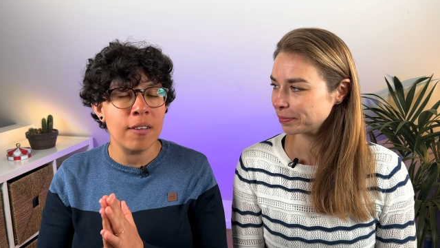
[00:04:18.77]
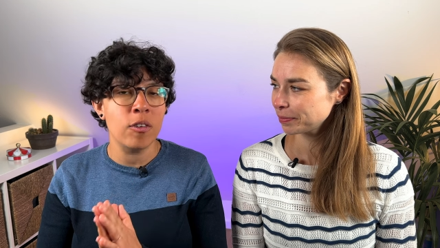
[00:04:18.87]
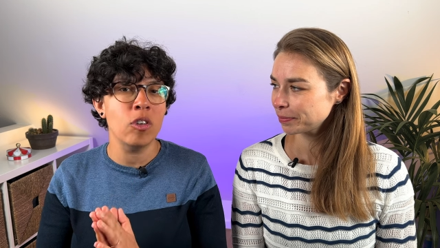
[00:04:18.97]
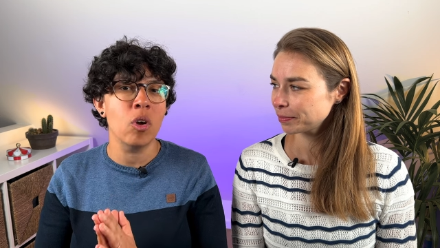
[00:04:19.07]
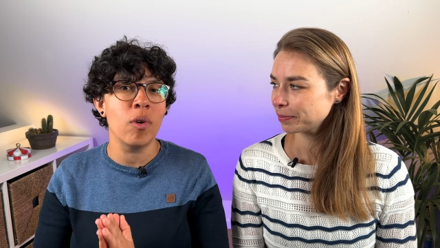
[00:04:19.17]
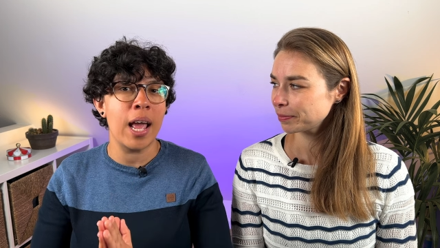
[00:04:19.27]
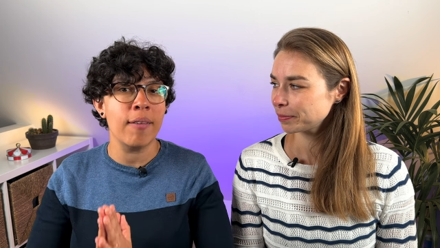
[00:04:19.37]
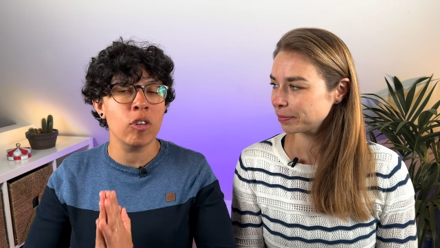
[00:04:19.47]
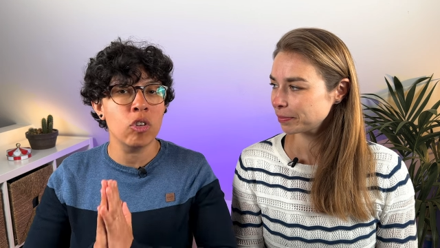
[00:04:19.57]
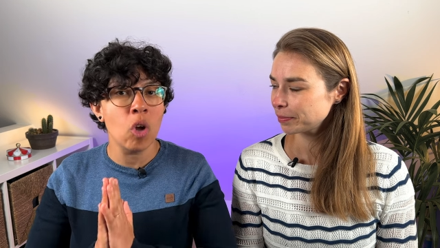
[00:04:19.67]
Speaker 1: if you don't
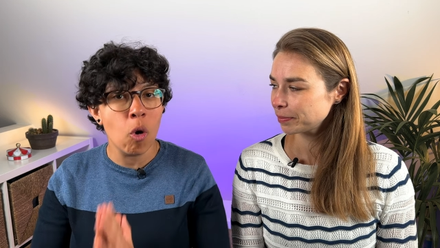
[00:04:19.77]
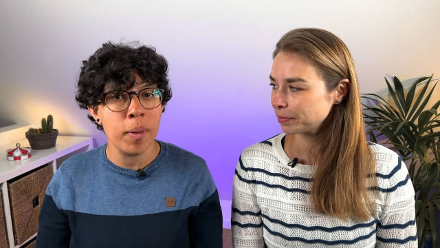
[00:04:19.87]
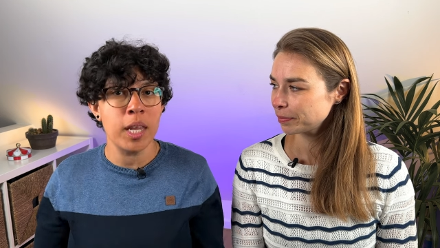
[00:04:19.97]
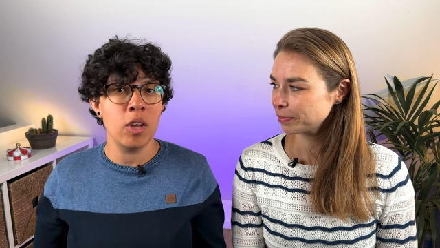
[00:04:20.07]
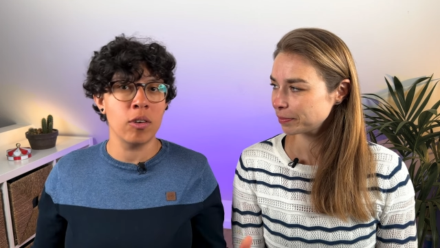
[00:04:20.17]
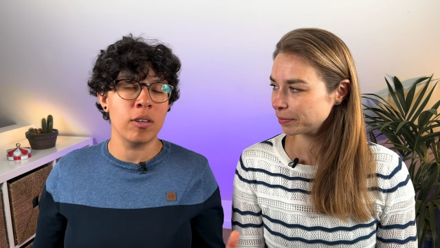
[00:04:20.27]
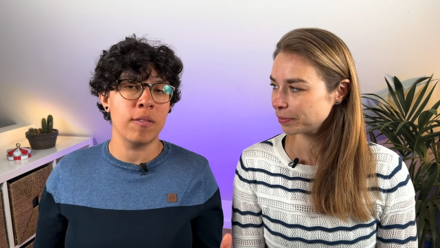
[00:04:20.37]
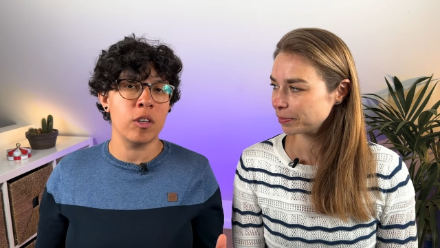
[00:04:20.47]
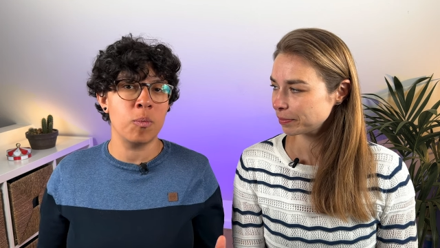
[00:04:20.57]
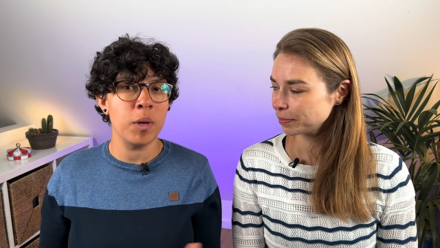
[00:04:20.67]
have so many years of
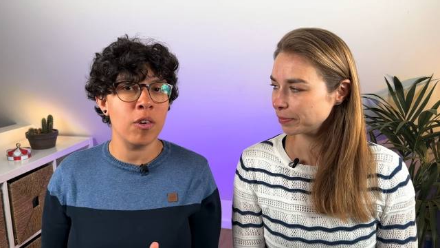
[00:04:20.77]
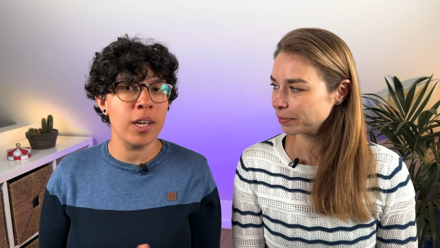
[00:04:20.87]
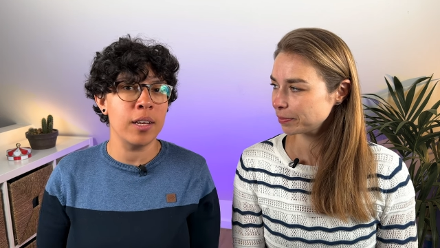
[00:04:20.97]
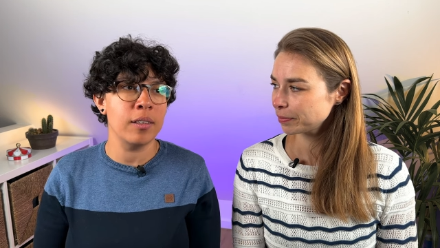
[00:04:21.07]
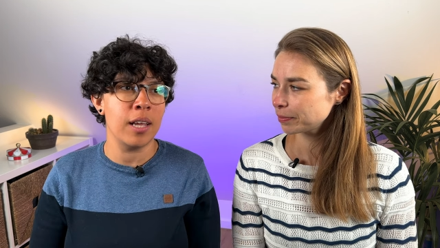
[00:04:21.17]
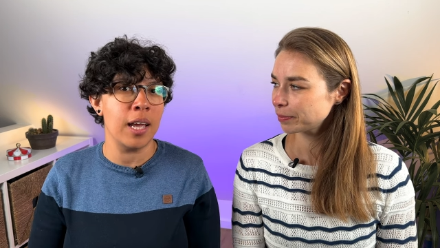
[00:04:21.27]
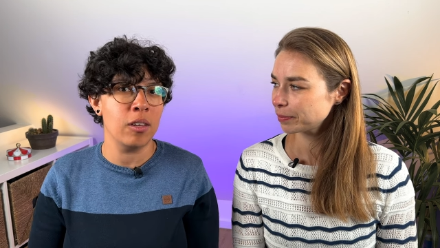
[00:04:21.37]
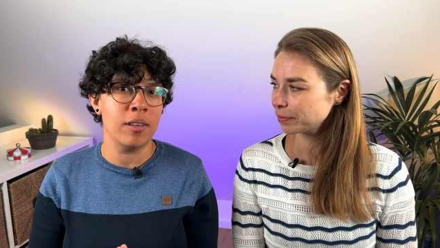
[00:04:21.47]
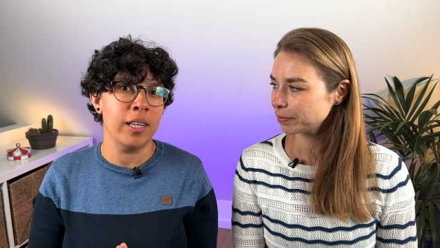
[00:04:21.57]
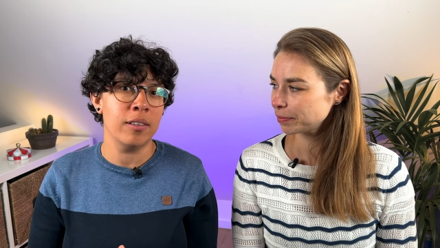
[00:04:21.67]
experience
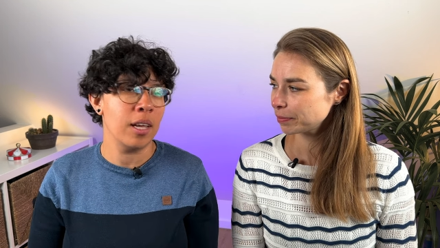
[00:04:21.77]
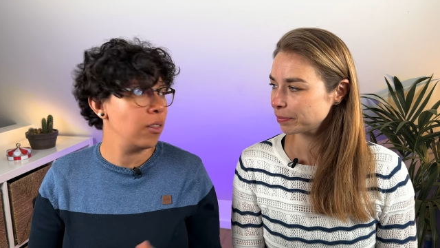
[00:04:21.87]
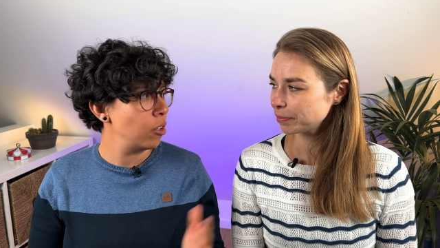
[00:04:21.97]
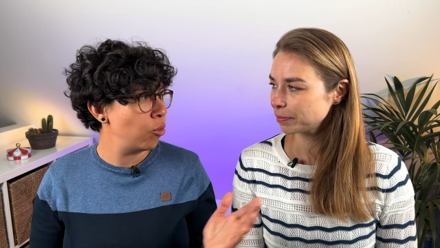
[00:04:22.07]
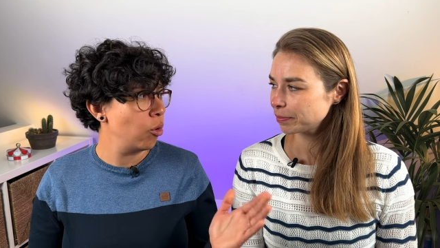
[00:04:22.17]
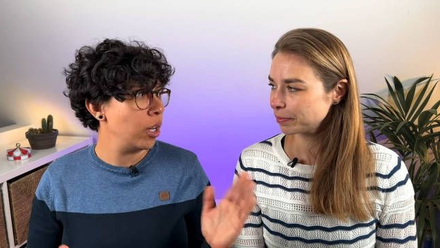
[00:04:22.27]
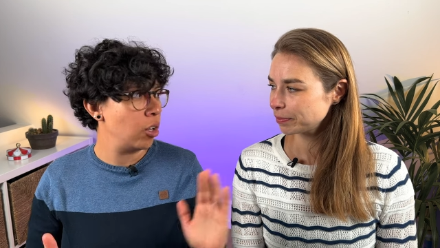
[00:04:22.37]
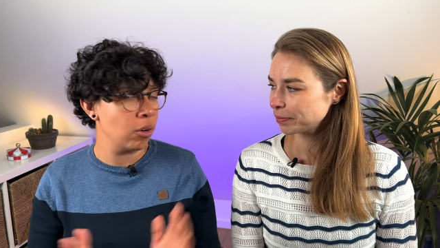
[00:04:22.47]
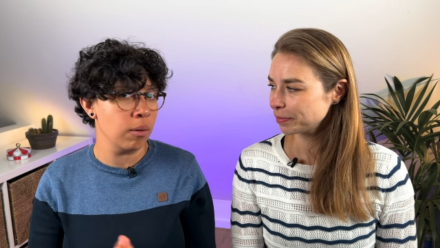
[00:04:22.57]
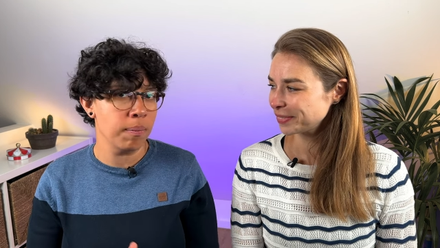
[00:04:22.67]
as let's say this 40
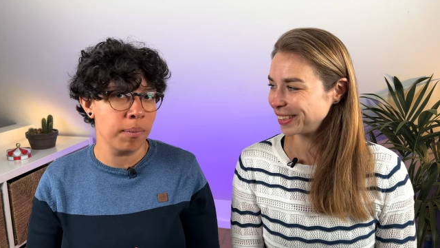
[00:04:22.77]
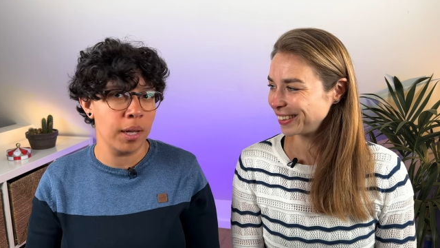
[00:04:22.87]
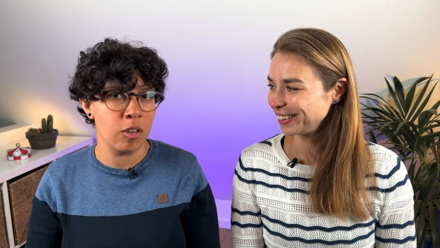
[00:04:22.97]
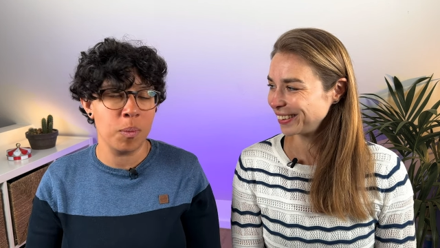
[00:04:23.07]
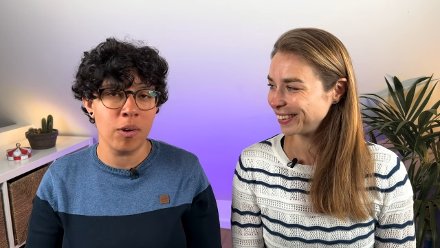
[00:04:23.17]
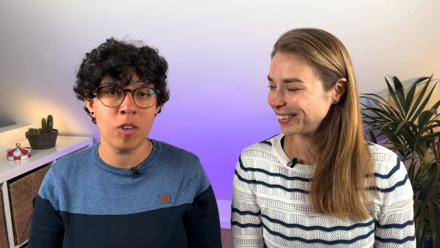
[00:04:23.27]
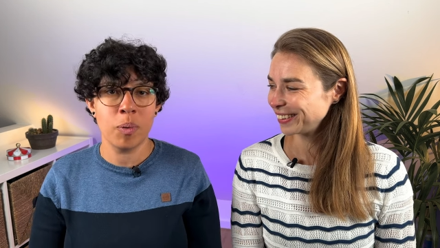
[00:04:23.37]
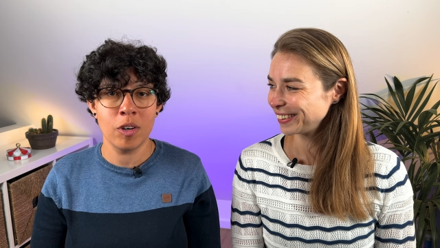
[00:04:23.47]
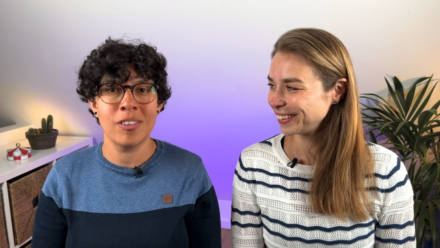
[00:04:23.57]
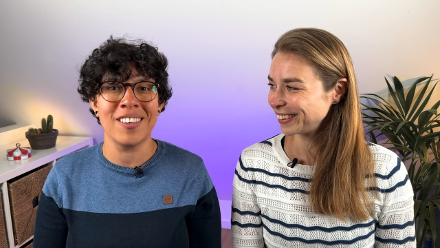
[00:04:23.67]
year experienced
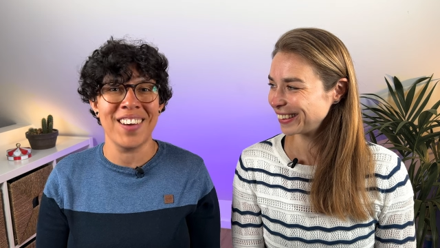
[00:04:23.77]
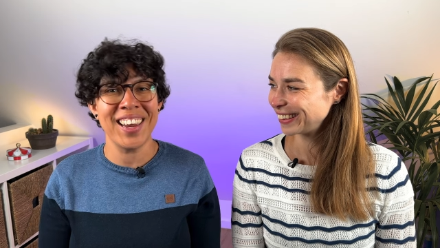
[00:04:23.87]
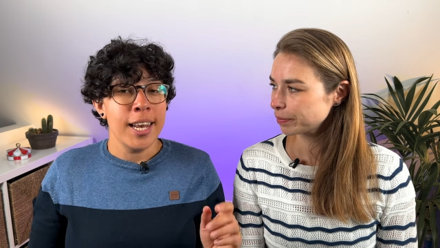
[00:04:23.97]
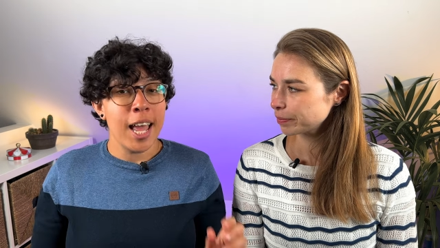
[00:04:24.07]
person, right?